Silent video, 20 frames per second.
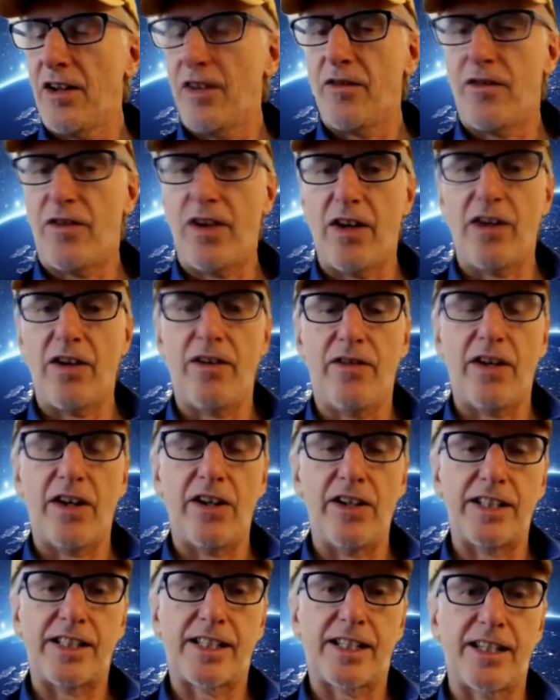Very
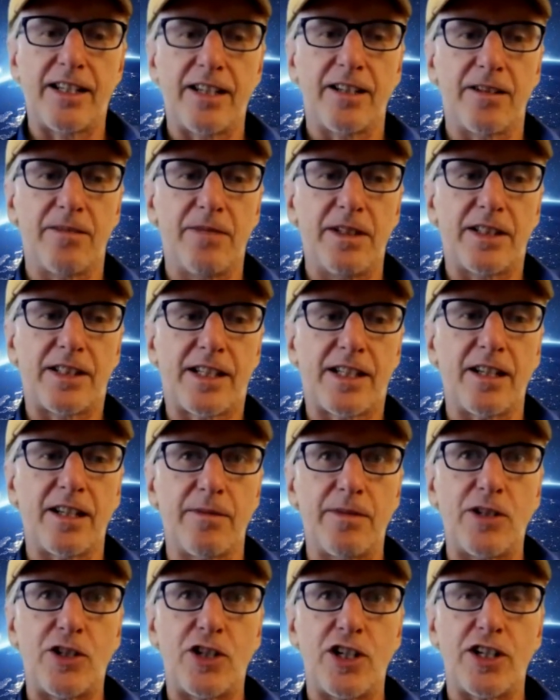very skilled
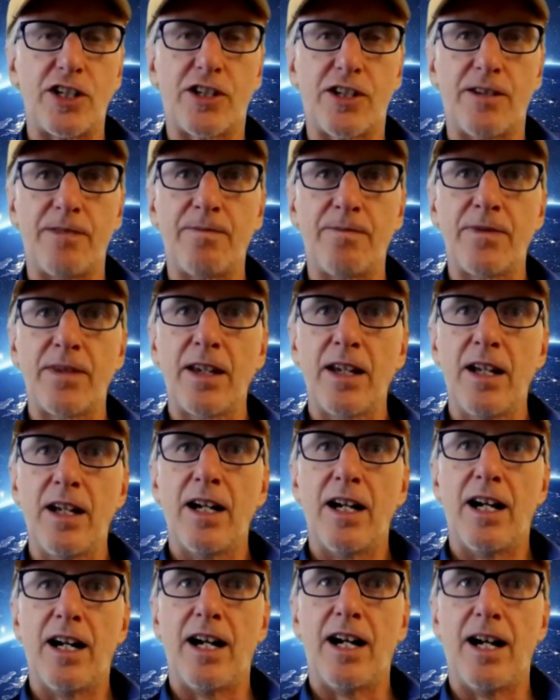skilled magician,
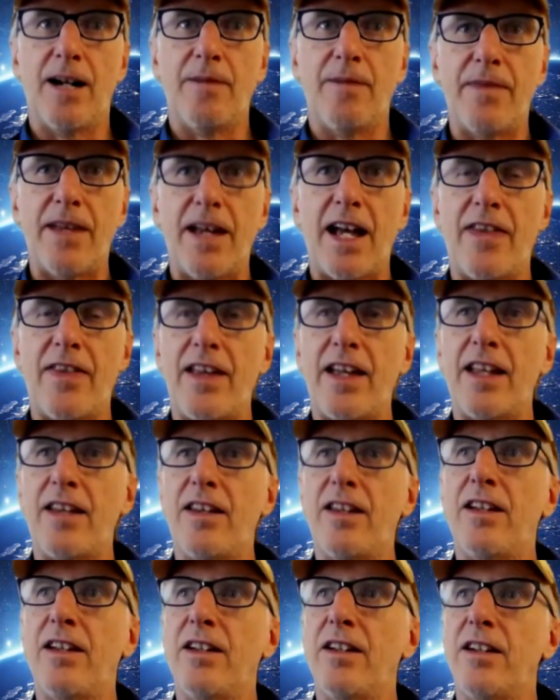um, and
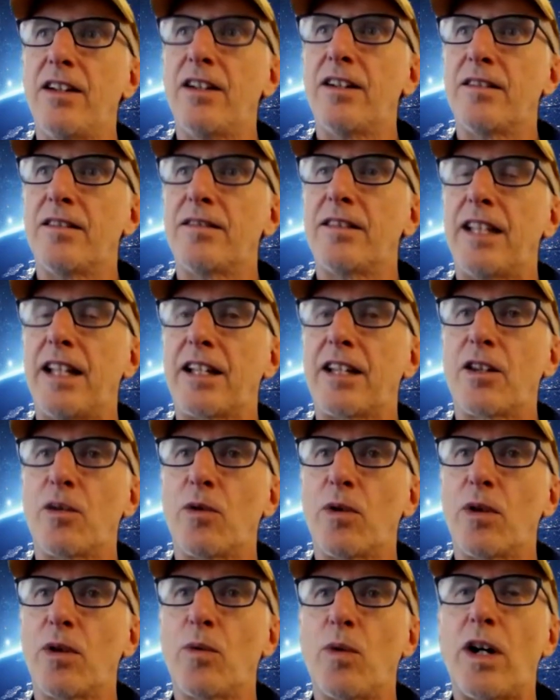then like there
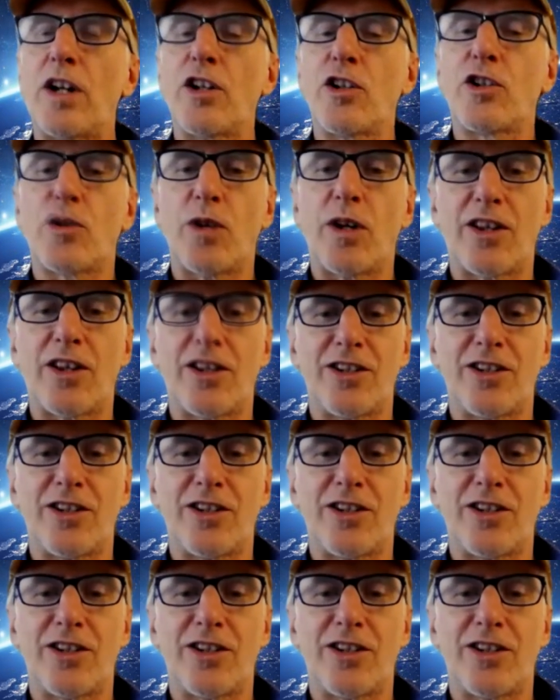were one or two other